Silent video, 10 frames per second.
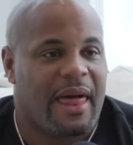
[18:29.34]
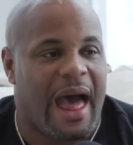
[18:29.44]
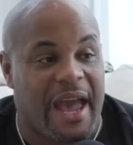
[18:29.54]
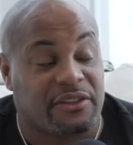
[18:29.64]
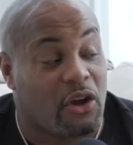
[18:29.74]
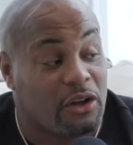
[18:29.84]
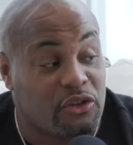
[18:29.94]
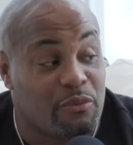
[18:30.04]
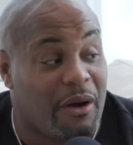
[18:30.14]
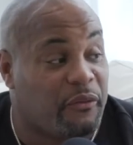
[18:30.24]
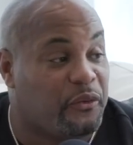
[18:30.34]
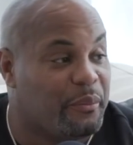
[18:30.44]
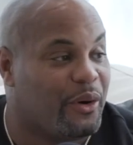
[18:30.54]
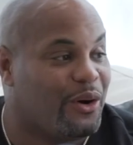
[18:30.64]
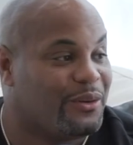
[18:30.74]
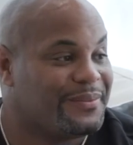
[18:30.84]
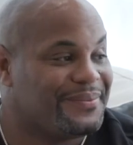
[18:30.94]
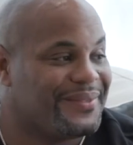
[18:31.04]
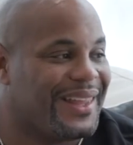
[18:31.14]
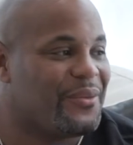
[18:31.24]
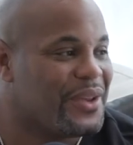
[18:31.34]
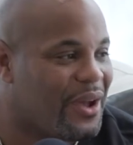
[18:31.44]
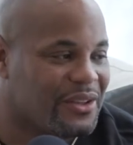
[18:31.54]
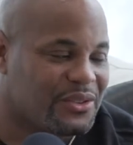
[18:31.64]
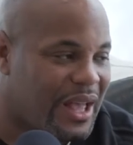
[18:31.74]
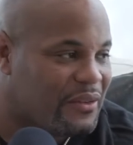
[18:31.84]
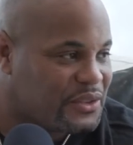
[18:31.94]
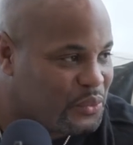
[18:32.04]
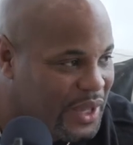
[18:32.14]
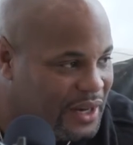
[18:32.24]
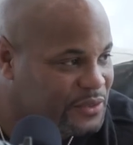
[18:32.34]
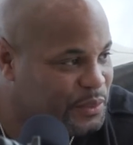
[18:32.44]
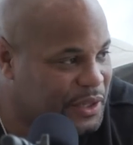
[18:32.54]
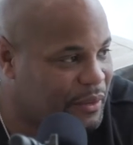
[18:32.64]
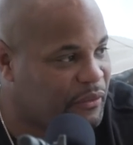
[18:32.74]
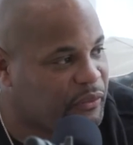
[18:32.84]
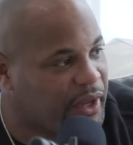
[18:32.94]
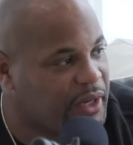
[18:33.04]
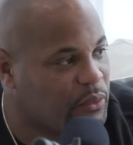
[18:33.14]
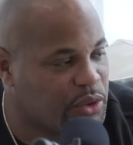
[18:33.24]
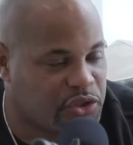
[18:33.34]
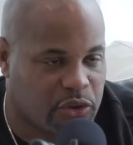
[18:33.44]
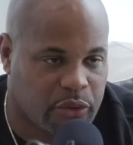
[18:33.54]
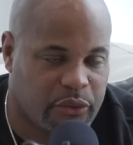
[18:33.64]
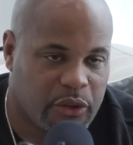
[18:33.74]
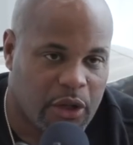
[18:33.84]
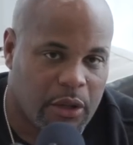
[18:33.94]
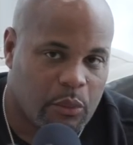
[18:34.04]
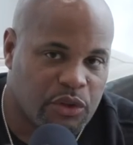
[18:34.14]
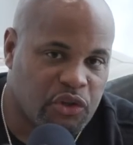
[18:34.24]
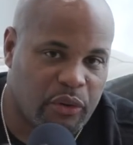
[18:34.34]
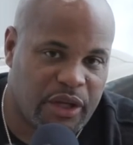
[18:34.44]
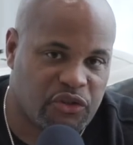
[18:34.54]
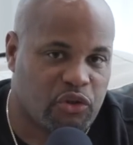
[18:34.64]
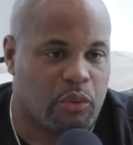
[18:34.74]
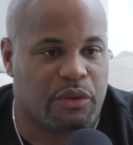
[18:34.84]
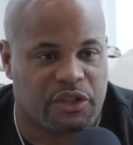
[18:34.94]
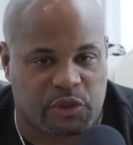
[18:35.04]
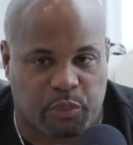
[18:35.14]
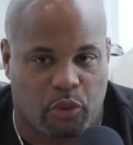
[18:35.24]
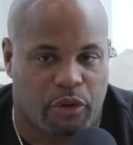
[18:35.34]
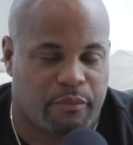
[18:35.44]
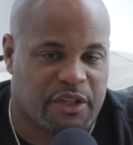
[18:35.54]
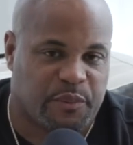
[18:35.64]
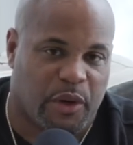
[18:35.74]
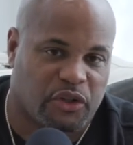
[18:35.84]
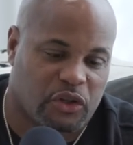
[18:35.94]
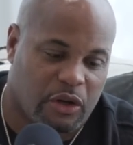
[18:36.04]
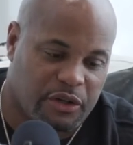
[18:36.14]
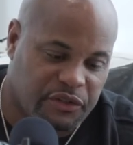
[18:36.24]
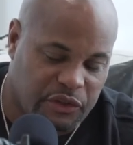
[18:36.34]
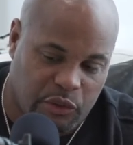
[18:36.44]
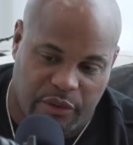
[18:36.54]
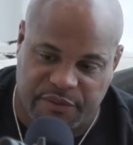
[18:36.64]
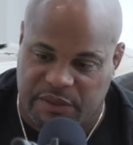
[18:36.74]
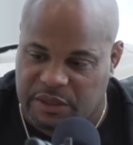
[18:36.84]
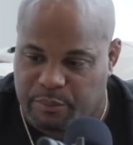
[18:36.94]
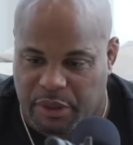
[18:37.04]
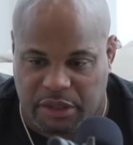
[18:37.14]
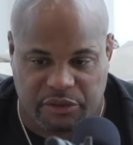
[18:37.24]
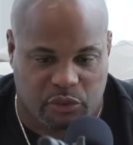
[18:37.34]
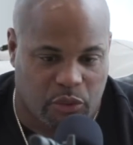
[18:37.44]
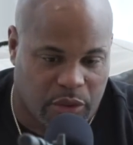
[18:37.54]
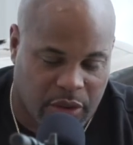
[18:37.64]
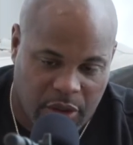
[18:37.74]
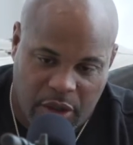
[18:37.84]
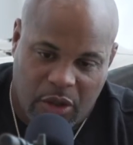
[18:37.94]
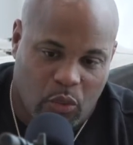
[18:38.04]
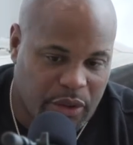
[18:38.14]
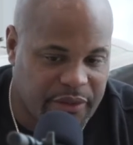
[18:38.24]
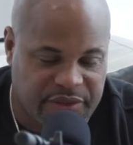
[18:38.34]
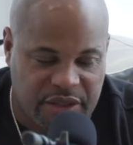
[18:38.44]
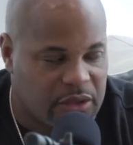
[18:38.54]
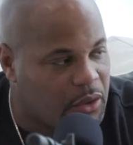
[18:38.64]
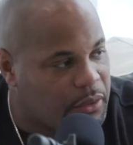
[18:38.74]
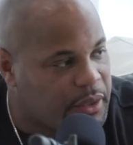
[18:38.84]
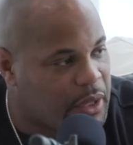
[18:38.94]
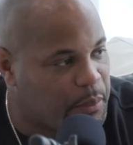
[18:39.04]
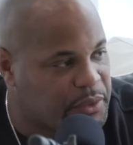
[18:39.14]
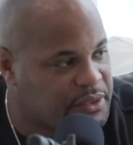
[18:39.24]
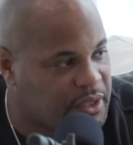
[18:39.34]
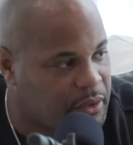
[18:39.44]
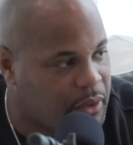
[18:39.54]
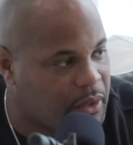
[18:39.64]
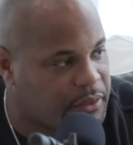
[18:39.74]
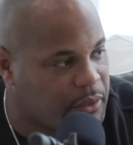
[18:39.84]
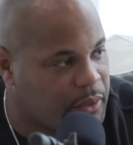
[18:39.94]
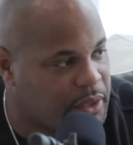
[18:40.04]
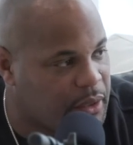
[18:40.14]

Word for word: I talked to you about football, and we also we gotta speak about fighting. What's your history with the sport, mixed martial arts, the UFC, Bellator, ONE FC, and all the companies that are out there right